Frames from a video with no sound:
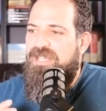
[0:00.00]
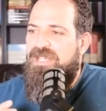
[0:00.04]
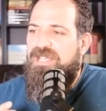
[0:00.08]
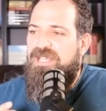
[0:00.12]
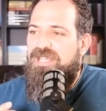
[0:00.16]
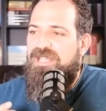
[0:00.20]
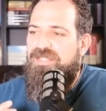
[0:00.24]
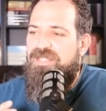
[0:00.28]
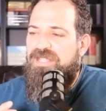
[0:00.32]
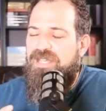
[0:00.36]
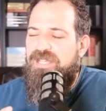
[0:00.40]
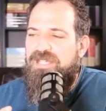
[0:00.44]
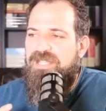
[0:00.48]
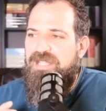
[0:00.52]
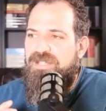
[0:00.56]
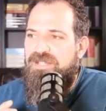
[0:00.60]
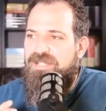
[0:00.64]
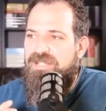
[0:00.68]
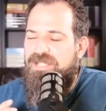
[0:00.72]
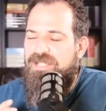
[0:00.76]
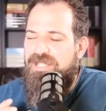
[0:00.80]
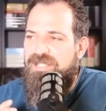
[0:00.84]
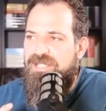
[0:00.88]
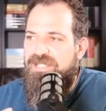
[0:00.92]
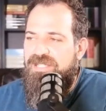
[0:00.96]
the
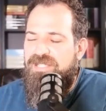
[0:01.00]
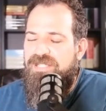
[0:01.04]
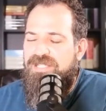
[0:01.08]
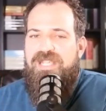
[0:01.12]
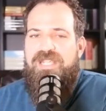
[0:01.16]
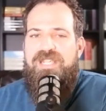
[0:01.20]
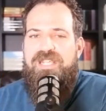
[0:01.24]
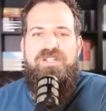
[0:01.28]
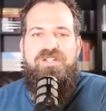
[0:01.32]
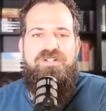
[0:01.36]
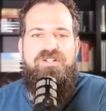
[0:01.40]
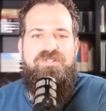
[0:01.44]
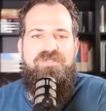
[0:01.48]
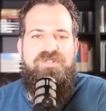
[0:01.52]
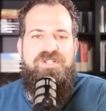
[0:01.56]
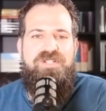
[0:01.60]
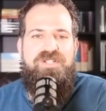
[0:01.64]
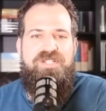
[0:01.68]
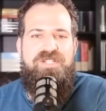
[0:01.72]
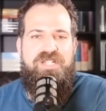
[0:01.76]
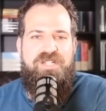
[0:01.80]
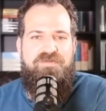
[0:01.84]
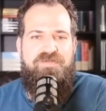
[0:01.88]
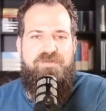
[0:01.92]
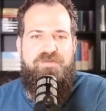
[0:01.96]
distinct
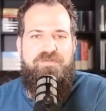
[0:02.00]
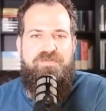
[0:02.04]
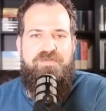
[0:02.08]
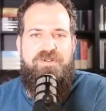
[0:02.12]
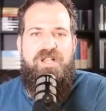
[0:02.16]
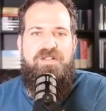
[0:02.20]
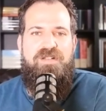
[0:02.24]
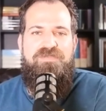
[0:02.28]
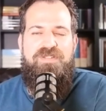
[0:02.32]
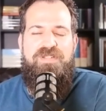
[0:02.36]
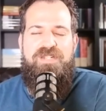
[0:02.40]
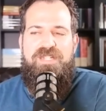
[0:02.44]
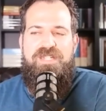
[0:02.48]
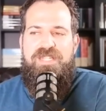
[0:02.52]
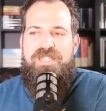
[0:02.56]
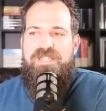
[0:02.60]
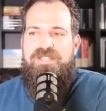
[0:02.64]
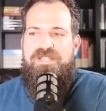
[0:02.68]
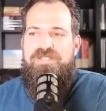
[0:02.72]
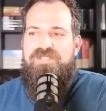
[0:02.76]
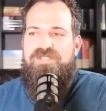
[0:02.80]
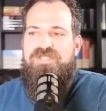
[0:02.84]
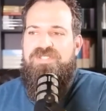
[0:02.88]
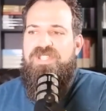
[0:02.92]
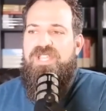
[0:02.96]
characteristic of the prophet
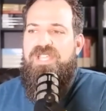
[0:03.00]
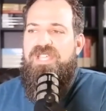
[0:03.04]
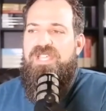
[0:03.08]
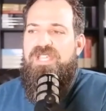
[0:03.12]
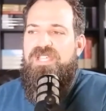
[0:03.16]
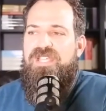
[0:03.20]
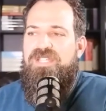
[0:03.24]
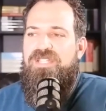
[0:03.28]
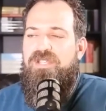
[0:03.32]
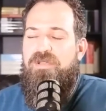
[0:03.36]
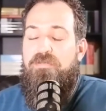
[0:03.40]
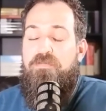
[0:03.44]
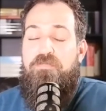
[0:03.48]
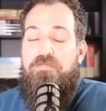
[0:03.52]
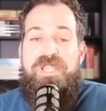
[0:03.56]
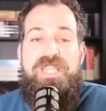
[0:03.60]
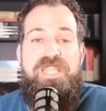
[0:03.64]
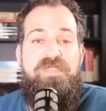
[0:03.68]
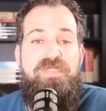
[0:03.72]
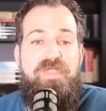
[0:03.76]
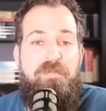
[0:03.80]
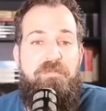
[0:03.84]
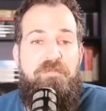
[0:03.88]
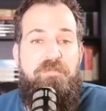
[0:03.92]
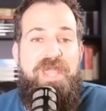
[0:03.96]
is to be
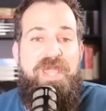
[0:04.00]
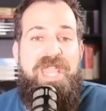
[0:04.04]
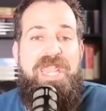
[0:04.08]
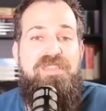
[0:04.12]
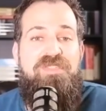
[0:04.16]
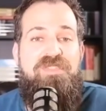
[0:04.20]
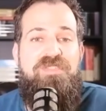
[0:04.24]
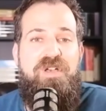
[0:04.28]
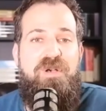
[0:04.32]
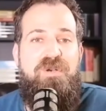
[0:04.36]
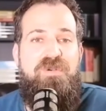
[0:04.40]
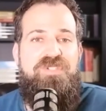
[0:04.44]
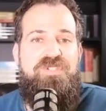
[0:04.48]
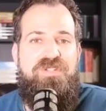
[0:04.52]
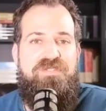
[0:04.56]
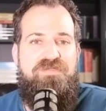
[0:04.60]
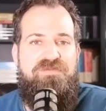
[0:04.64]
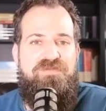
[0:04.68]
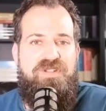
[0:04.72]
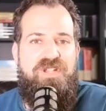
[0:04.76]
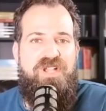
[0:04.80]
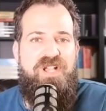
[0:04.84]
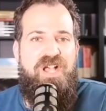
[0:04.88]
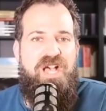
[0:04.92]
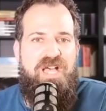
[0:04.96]
in the pathos
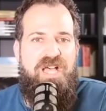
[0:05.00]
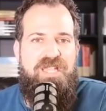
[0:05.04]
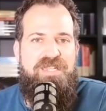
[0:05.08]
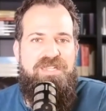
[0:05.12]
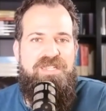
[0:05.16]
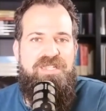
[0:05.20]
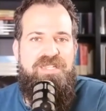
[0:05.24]
of God.